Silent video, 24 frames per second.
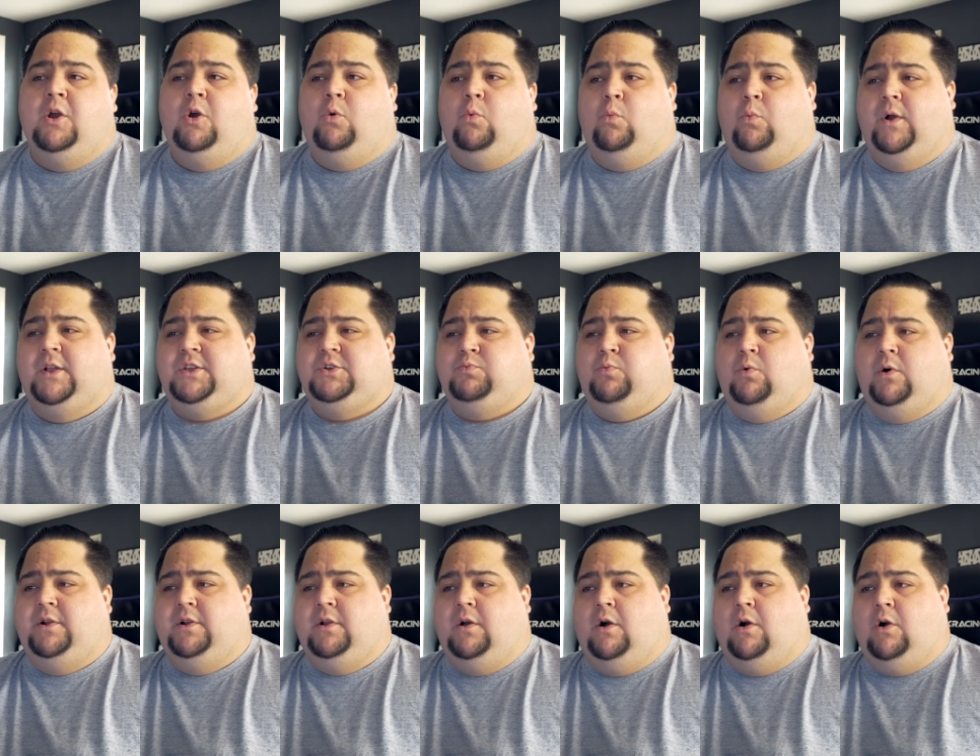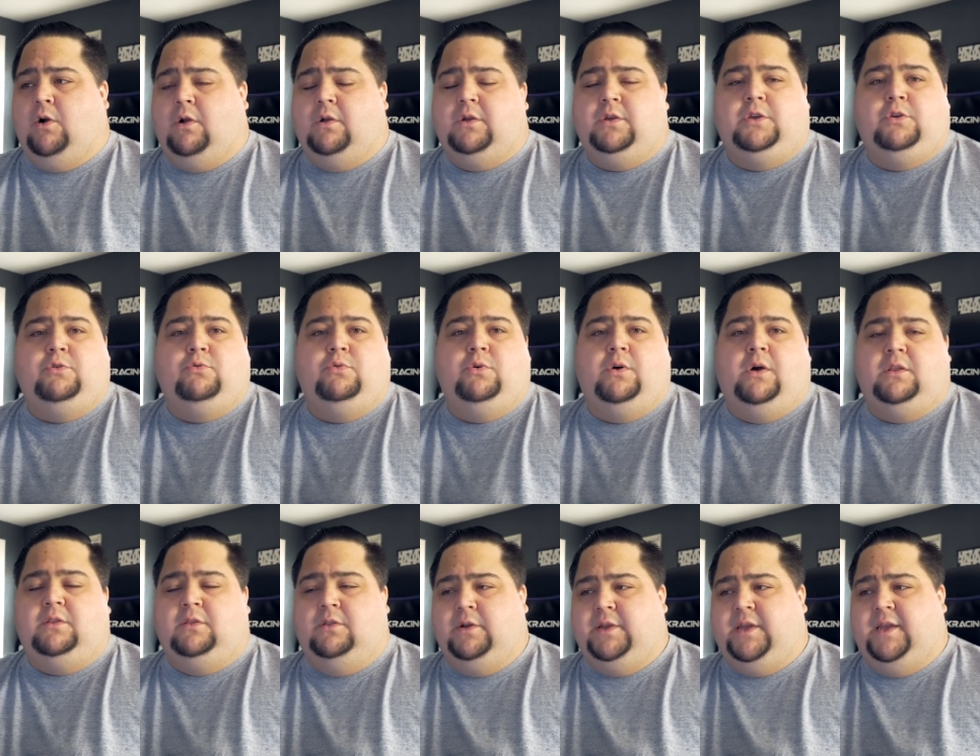Which one are you
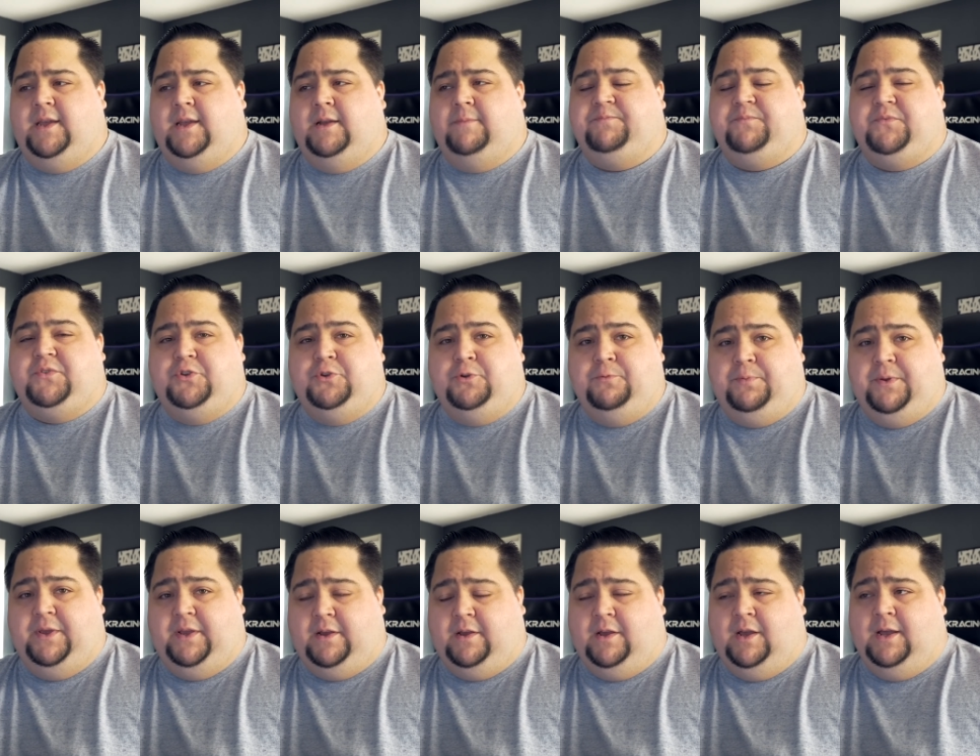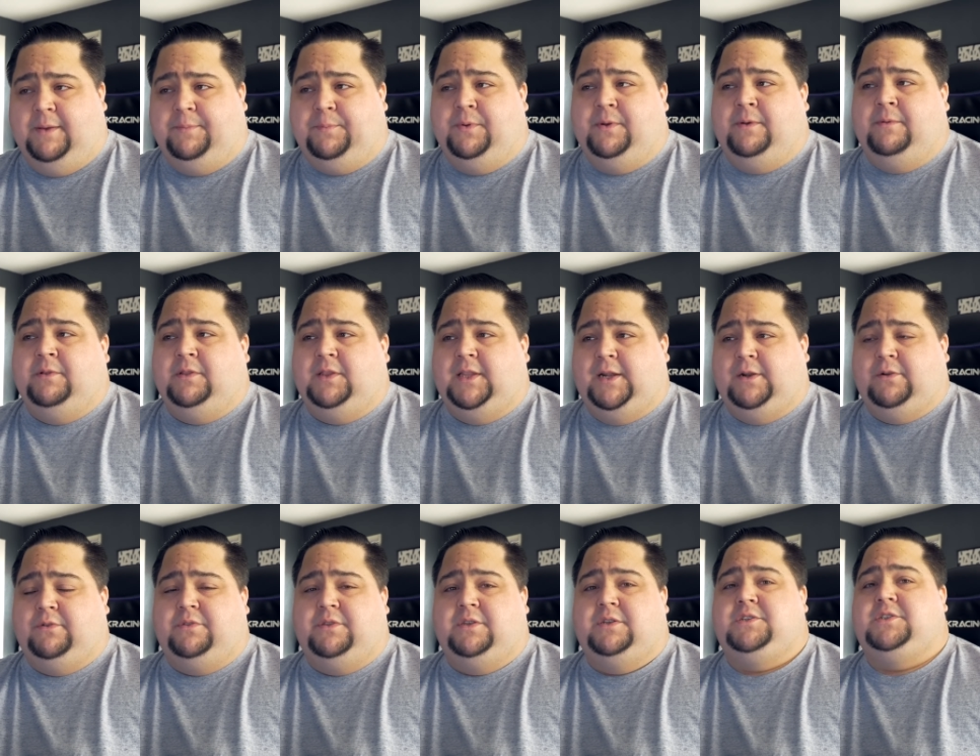looking to pick up
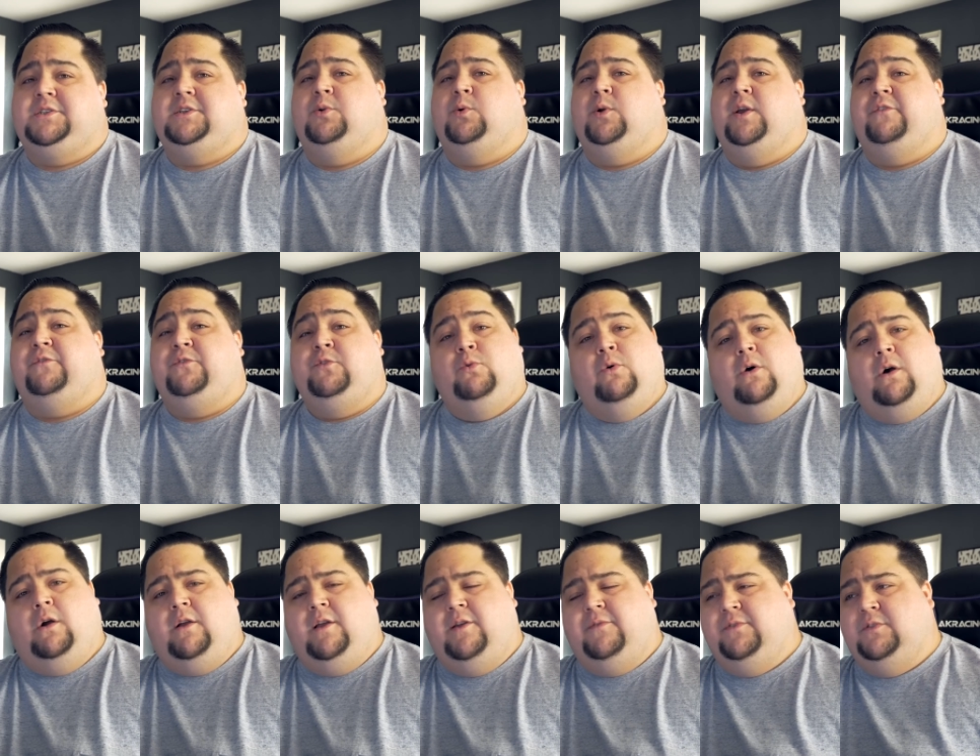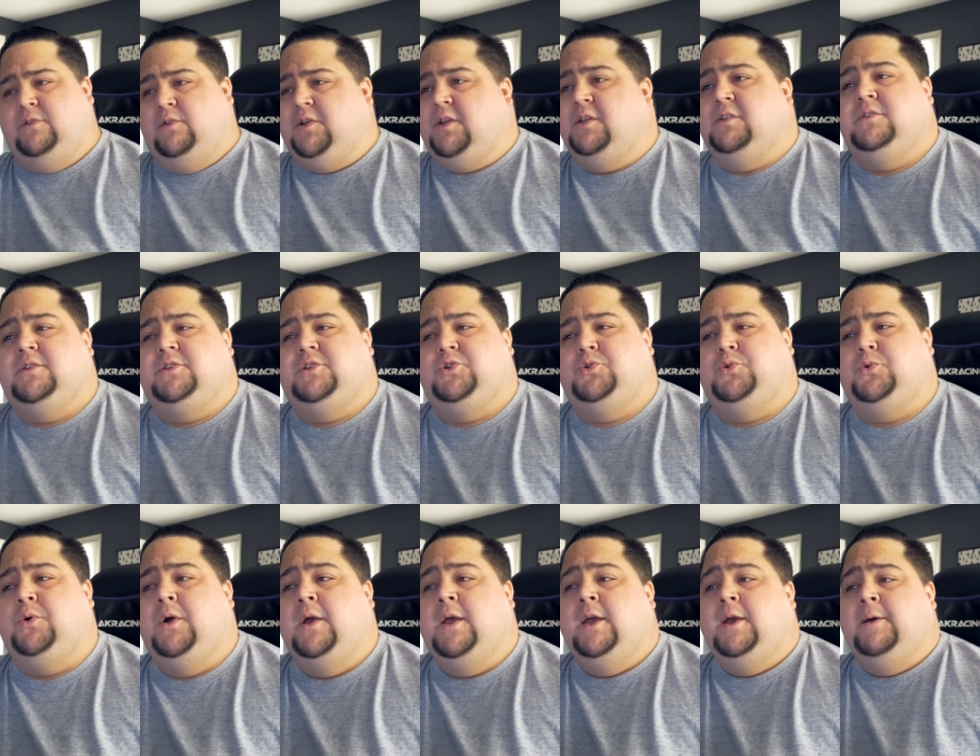later this year if you are even looking to
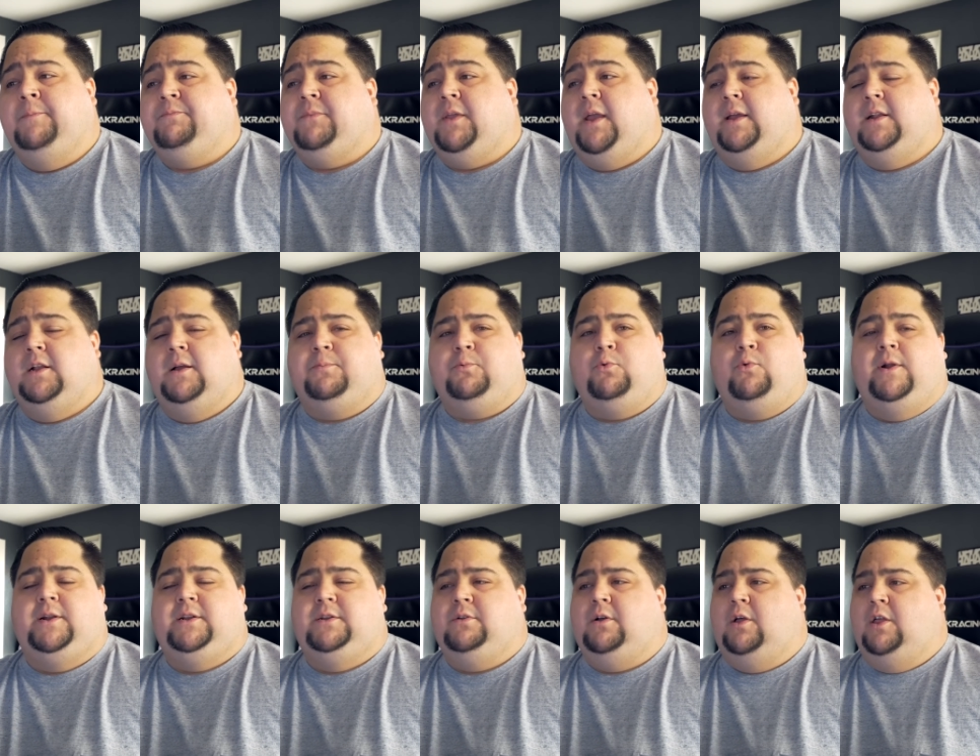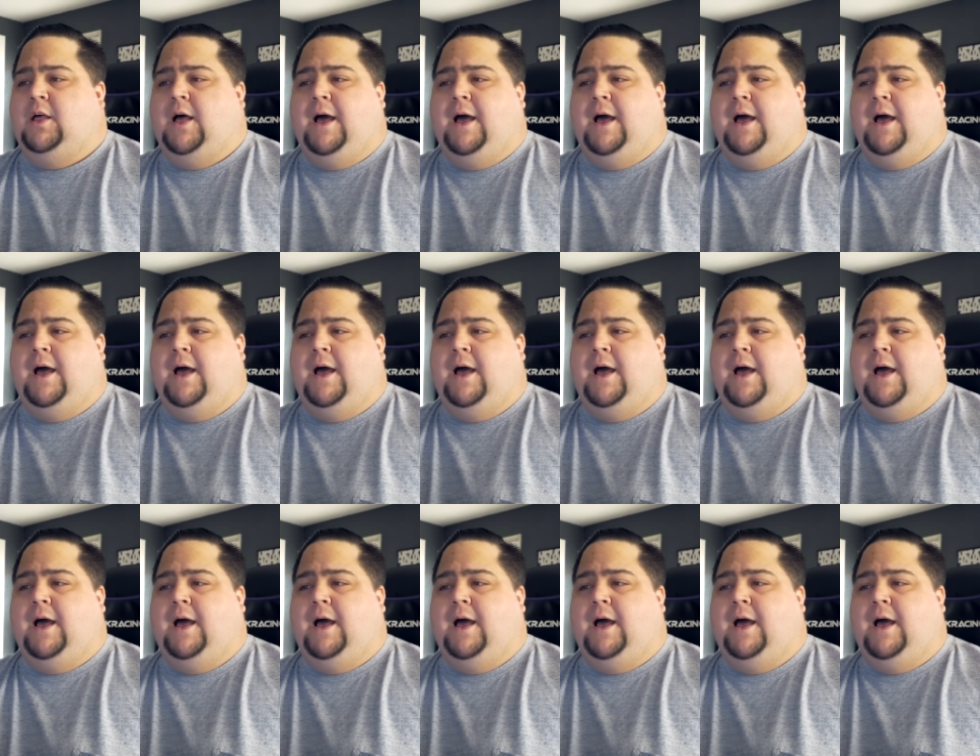do an upgrade at all?